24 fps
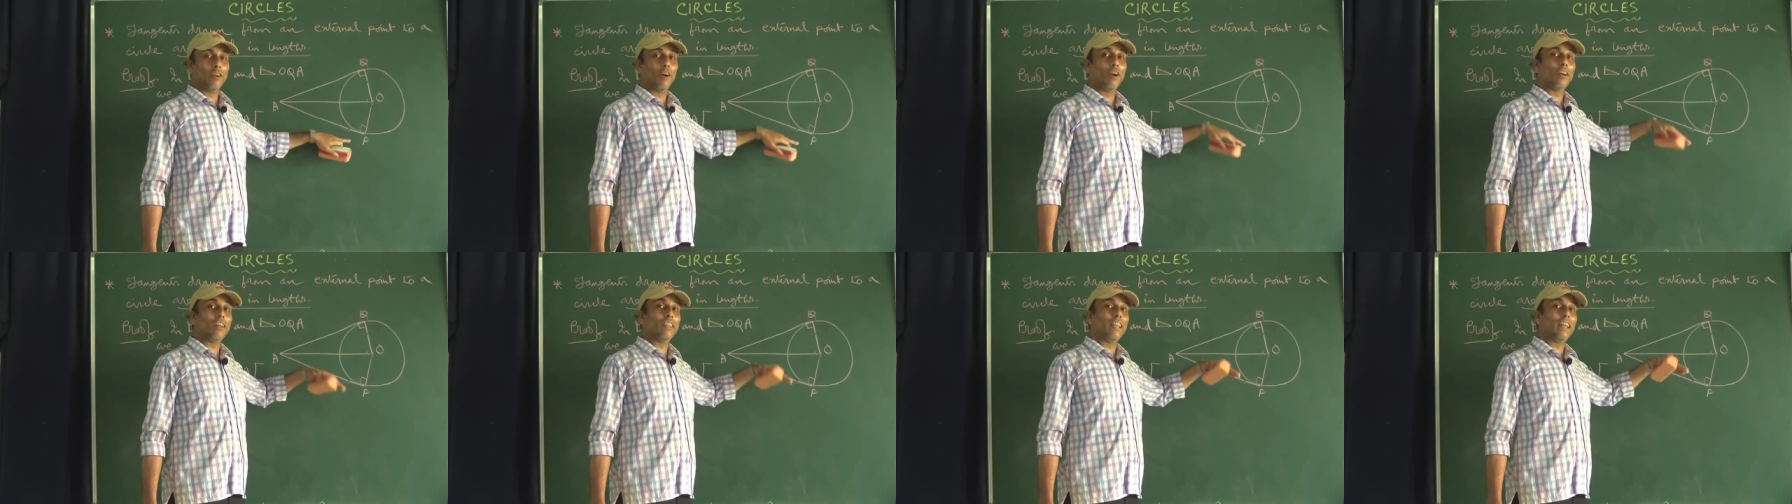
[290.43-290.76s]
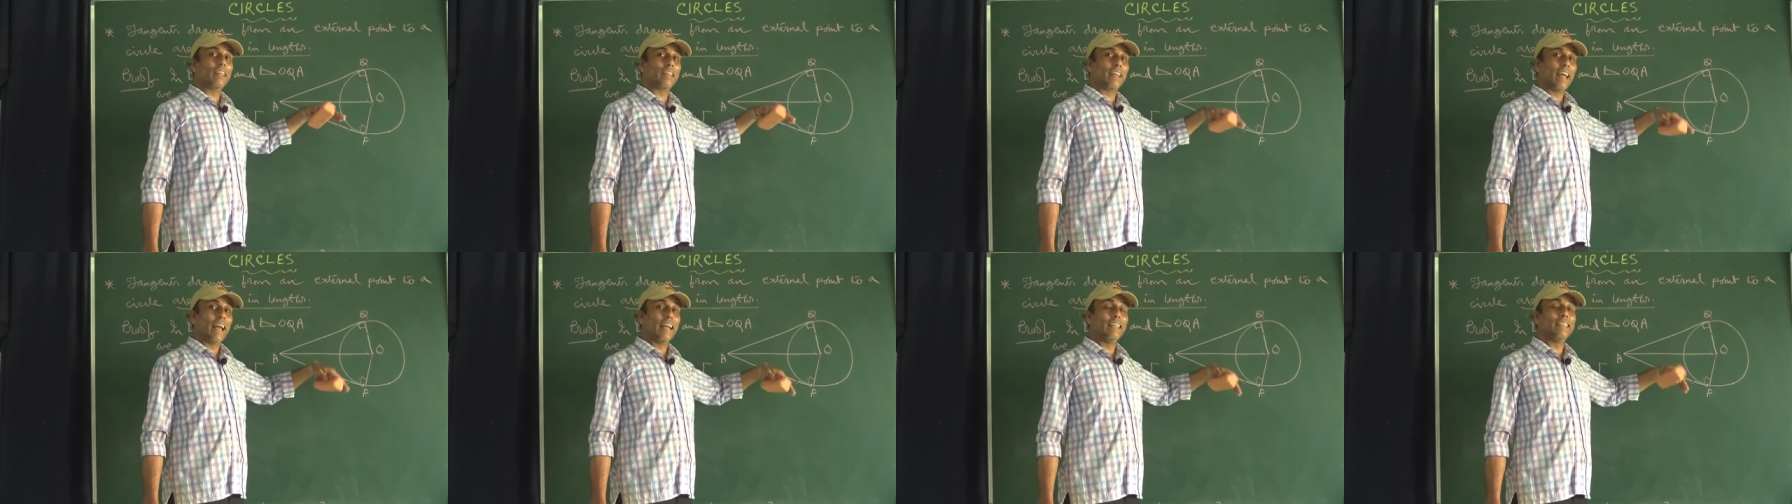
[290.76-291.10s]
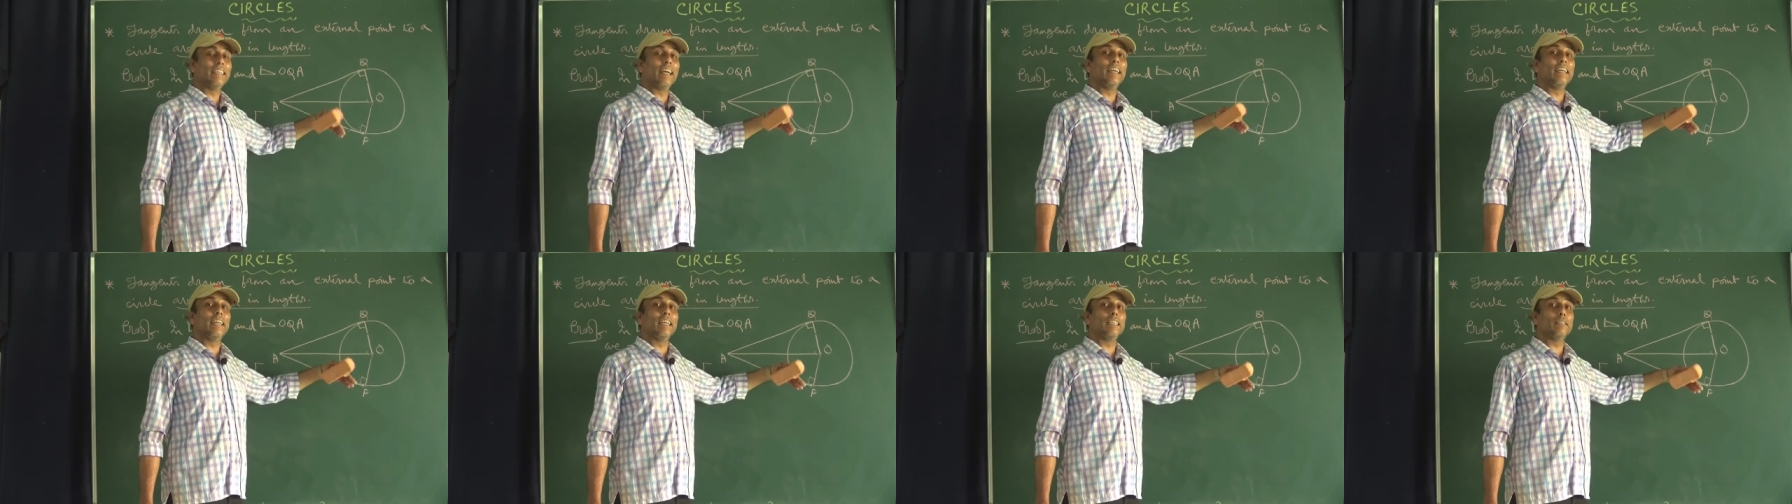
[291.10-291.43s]
or the
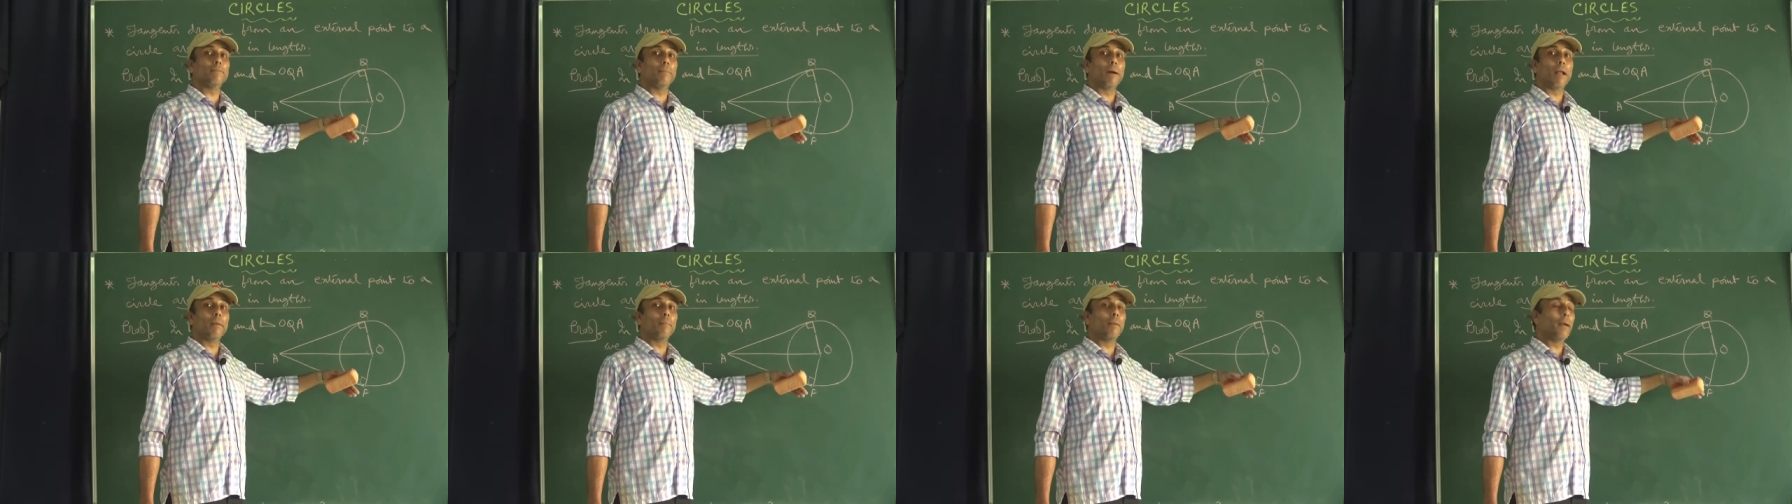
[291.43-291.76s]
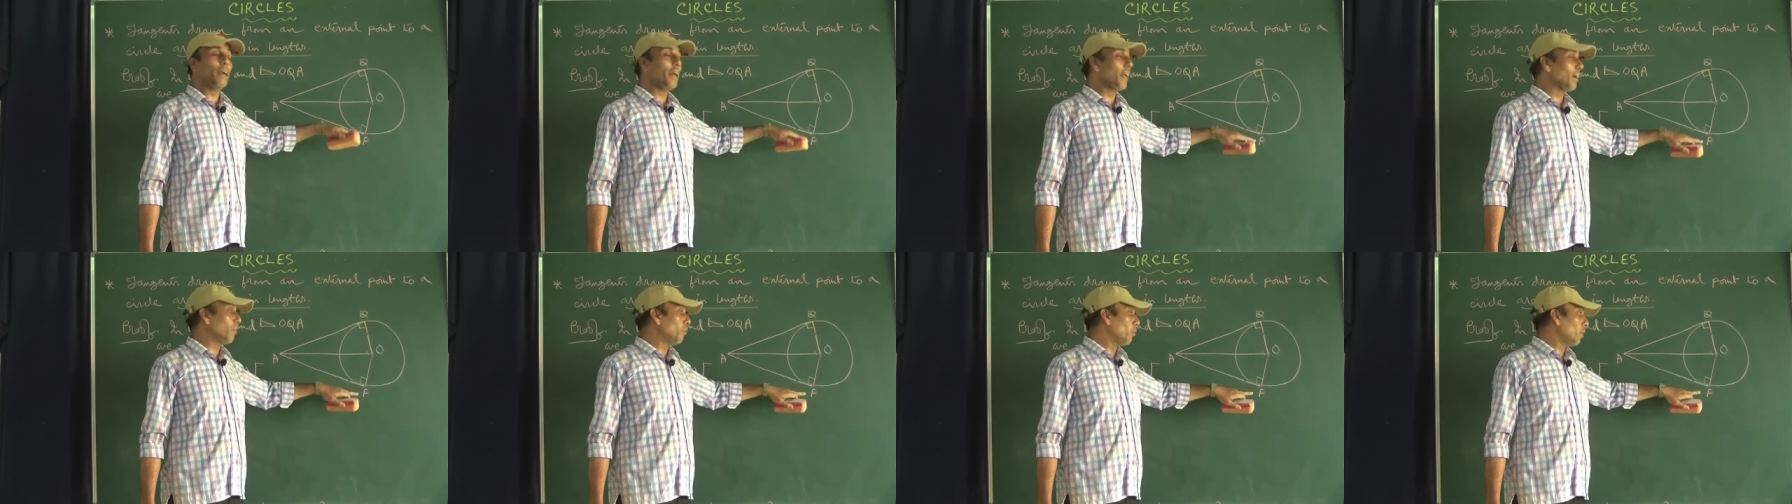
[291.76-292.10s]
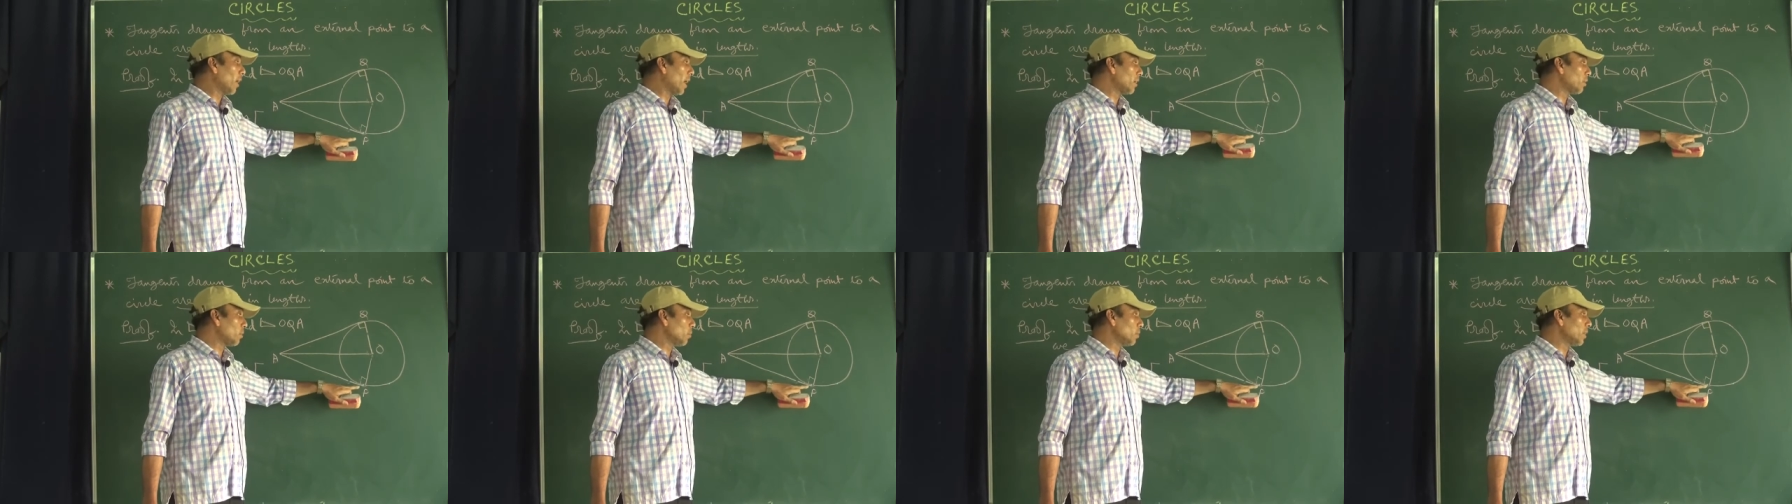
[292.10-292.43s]
tangent is
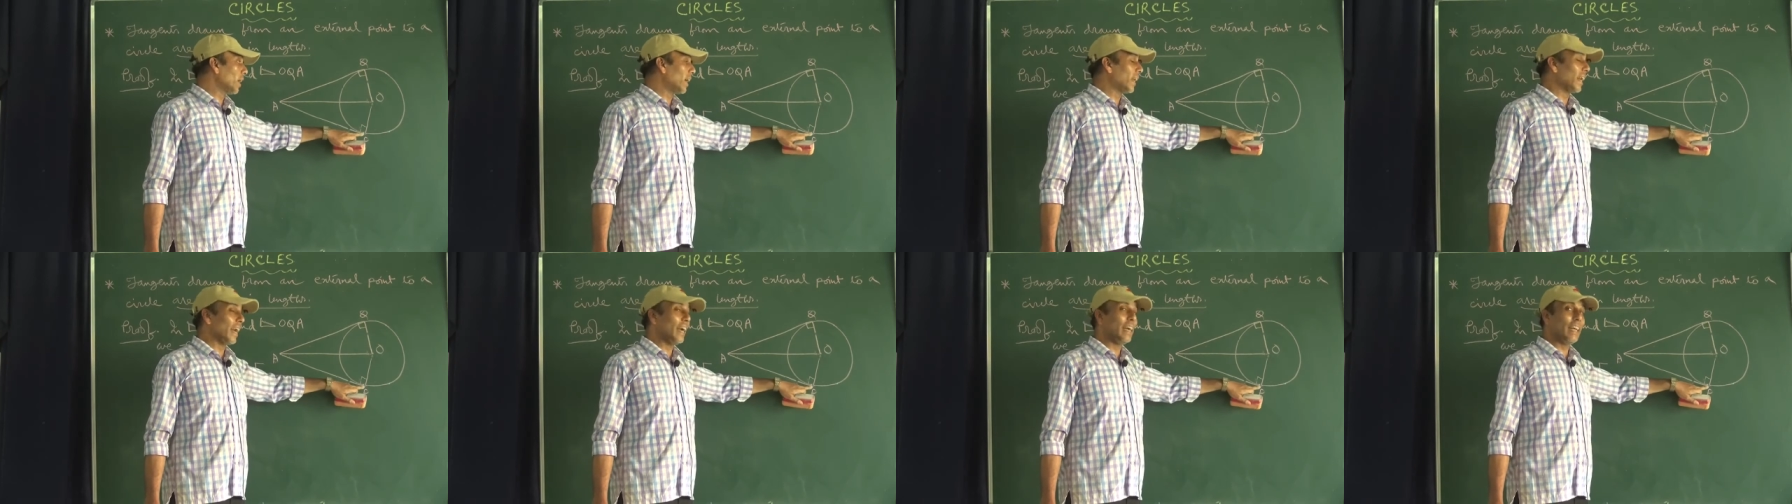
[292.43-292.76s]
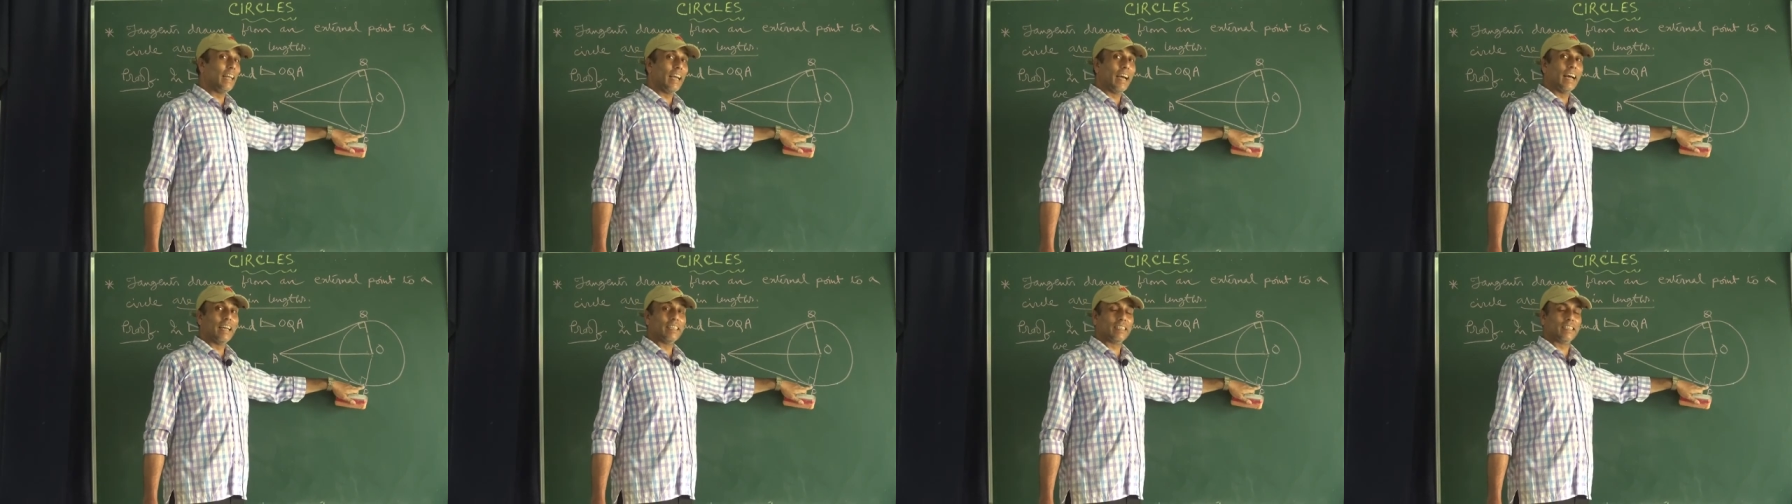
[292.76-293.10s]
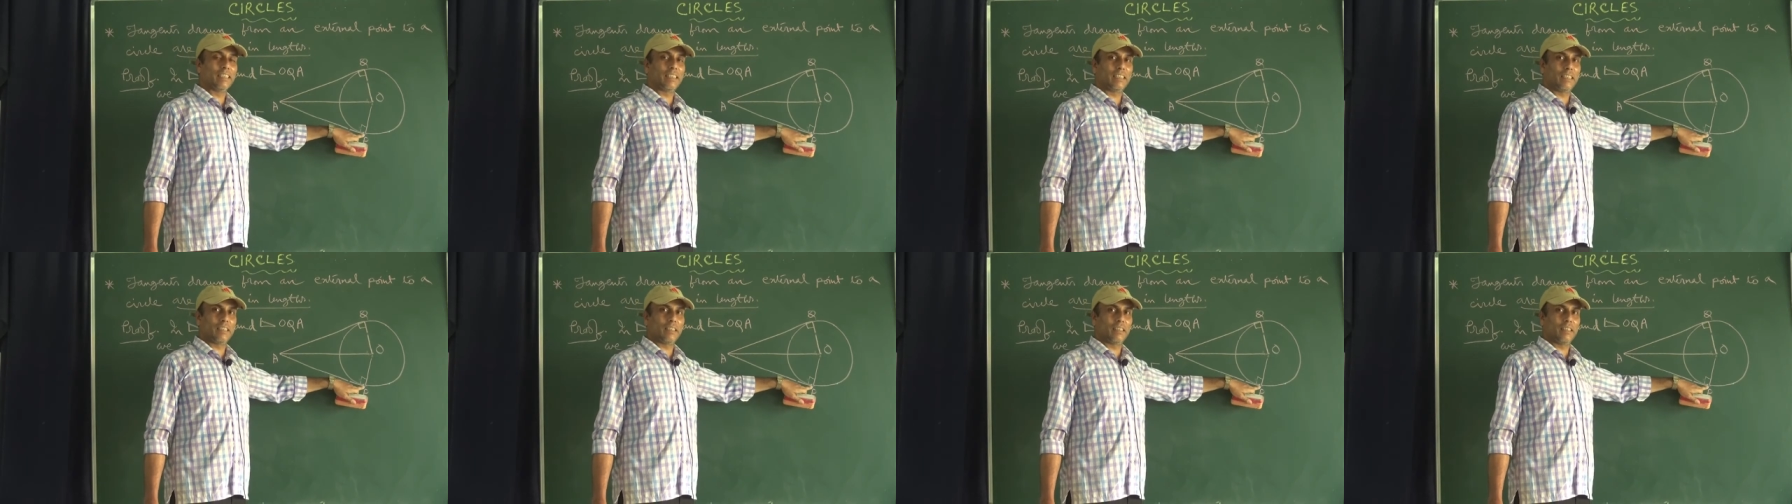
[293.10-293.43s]
perpendicular to the
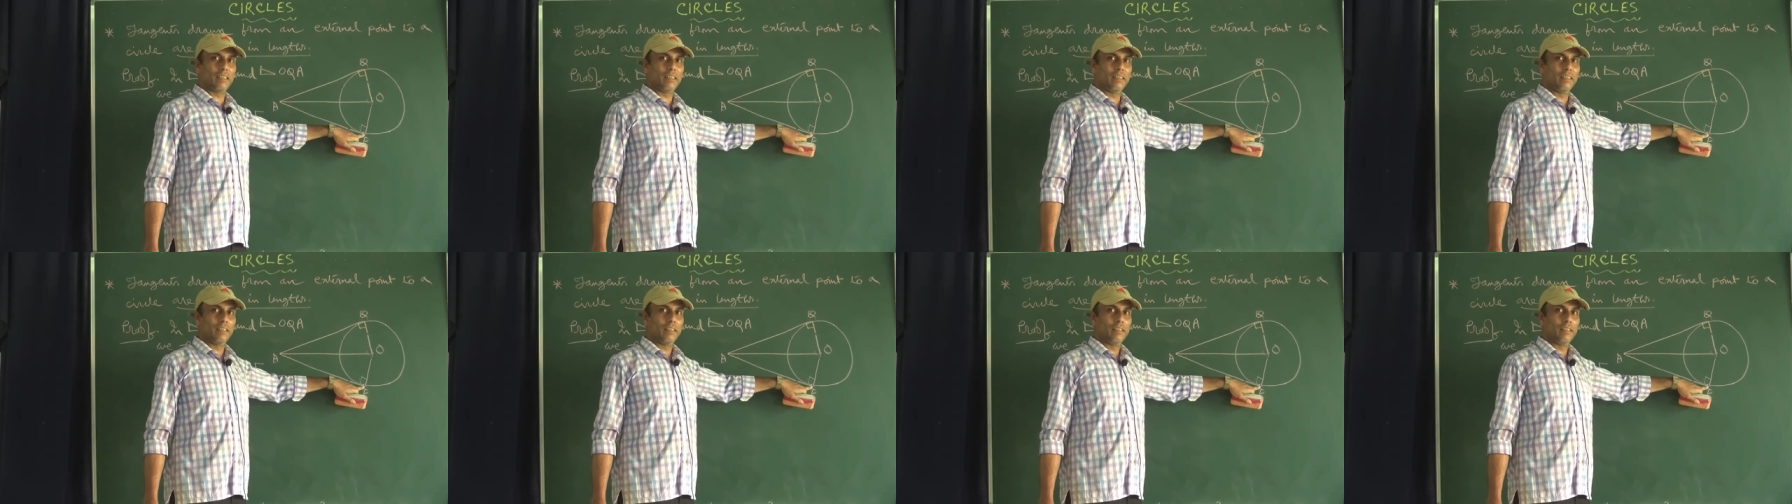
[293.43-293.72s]
radius.